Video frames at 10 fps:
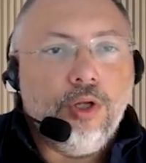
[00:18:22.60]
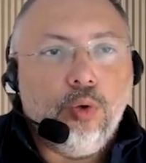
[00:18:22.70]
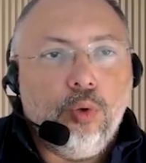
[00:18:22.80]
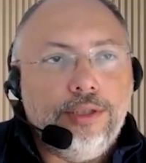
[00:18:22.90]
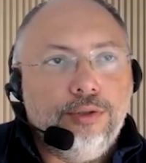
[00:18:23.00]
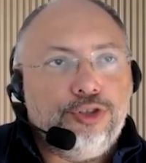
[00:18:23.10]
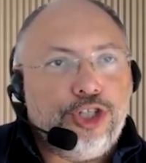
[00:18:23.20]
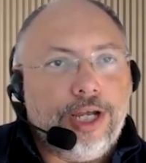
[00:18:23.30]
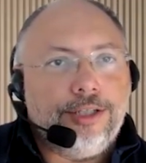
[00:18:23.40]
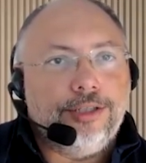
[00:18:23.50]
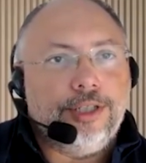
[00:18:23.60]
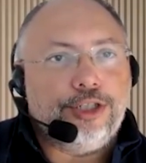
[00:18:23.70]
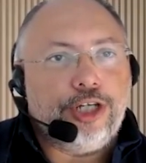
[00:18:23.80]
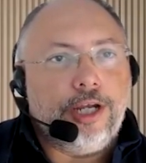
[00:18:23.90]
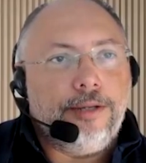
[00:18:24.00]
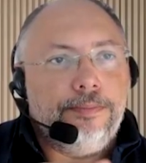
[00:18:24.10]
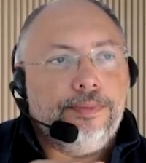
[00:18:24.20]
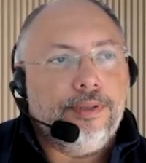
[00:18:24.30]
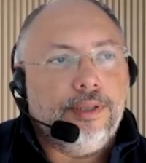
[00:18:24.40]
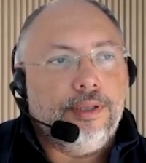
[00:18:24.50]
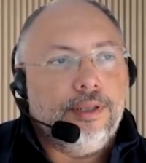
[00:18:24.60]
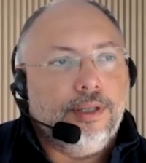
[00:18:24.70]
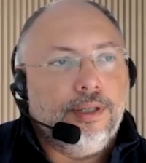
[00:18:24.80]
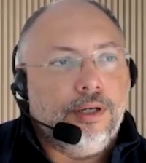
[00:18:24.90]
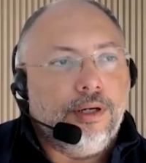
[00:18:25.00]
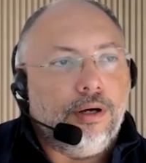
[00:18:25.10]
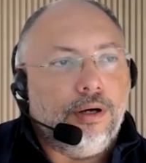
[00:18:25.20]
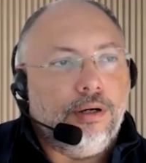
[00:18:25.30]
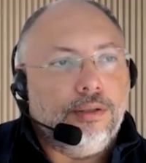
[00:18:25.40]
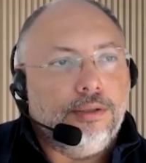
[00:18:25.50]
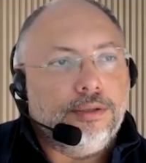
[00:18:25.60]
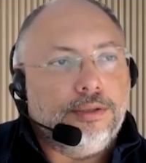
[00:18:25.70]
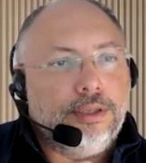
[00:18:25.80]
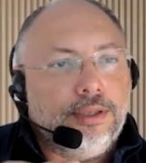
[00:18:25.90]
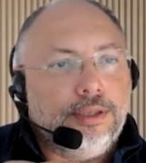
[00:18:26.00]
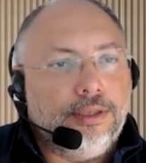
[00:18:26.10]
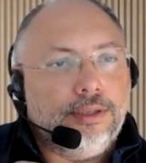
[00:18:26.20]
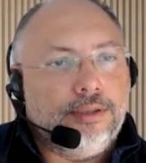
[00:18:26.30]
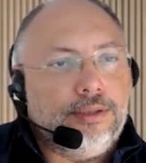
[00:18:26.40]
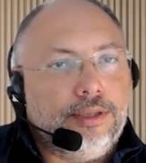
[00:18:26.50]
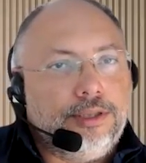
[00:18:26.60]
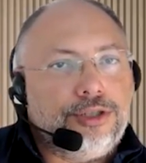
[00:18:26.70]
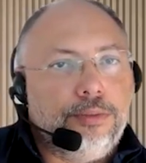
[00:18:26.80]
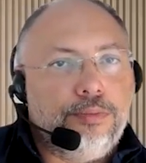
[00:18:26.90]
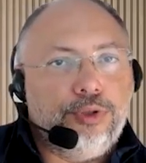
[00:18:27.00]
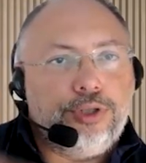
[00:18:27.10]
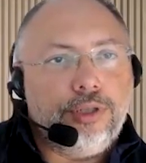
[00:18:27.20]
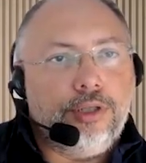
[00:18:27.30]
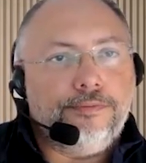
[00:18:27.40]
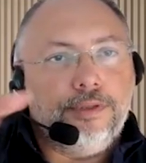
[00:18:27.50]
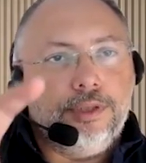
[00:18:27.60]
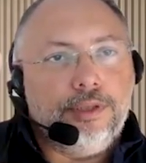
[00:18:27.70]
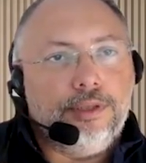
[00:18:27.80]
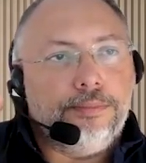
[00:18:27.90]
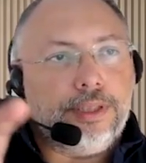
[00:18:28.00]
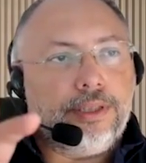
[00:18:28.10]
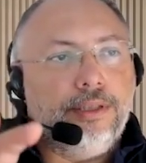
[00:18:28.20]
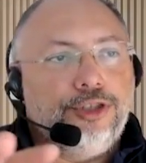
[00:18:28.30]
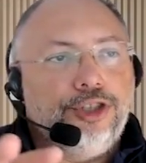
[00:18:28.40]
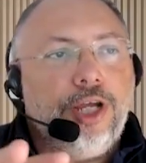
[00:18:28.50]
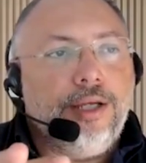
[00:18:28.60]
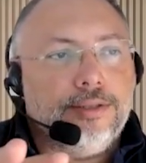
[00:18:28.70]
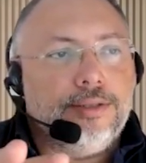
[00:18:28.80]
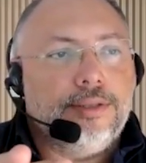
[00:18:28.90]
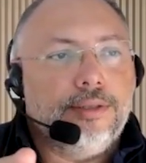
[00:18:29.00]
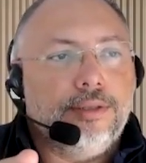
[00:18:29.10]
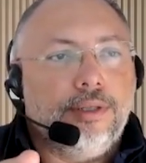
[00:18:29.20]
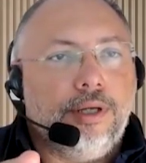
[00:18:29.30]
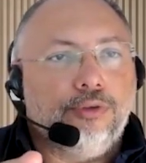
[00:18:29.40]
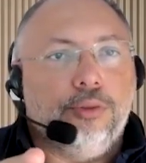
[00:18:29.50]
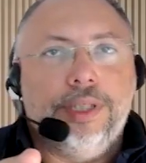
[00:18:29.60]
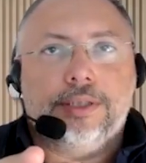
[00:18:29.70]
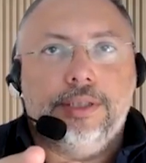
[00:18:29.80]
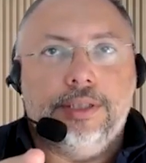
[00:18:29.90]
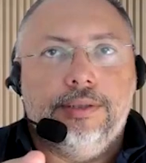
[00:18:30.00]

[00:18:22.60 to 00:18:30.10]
When you change the shape, the distribution of the parking changes automatically.